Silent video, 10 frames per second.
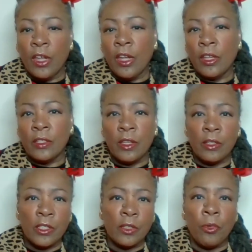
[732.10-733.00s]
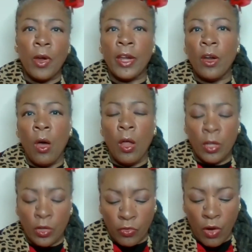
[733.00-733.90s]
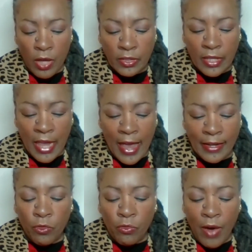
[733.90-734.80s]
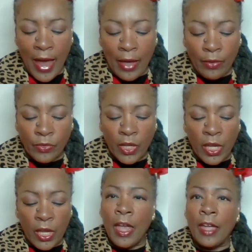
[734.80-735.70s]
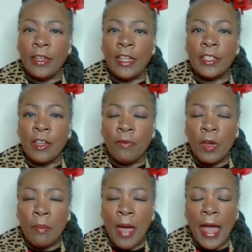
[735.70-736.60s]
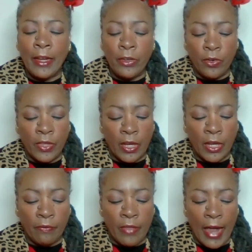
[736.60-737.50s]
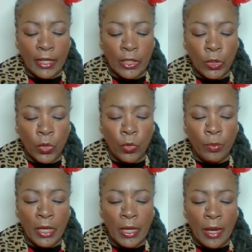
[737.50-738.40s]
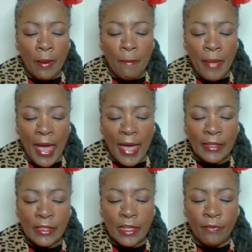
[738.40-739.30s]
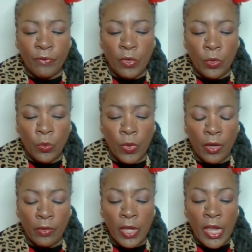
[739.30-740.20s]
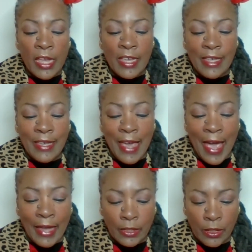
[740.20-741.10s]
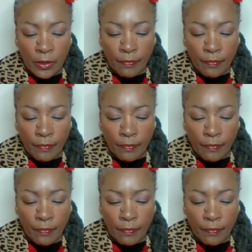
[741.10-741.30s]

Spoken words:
is spread all across that ground. And it's a reminder then of that gloomy past, if you will. Yet,